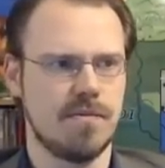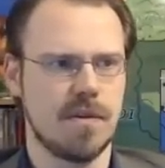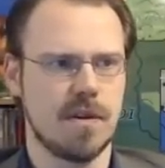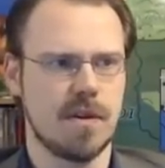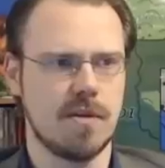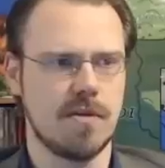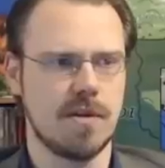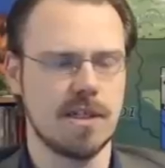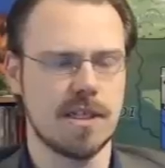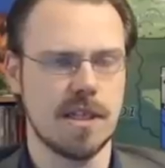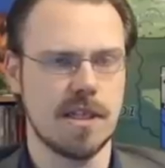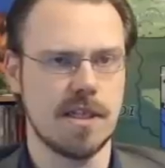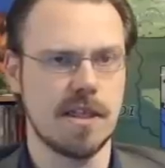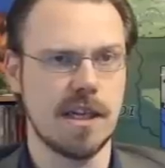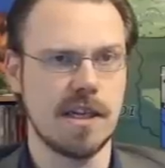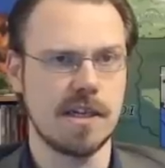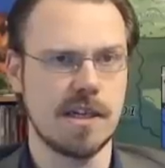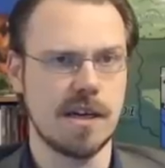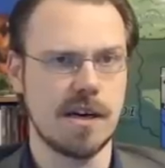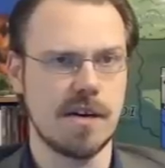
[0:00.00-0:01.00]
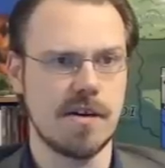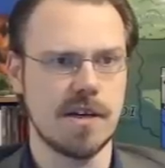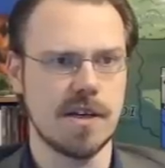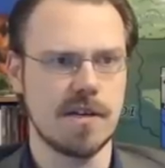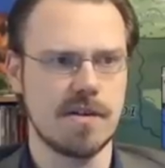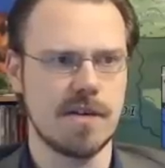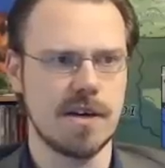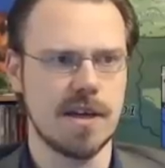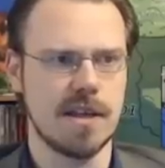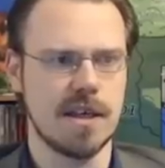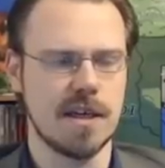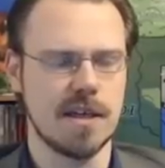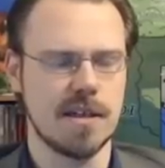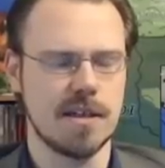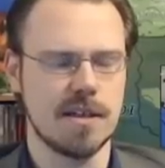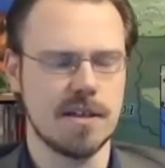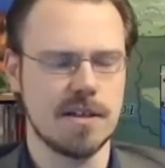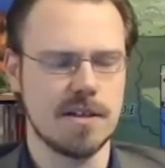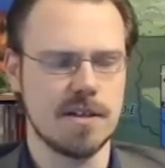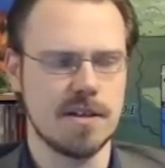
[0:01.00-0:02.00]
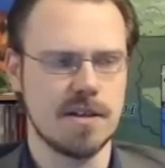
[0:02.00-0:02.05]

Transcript: crazy legendaries or anything. Just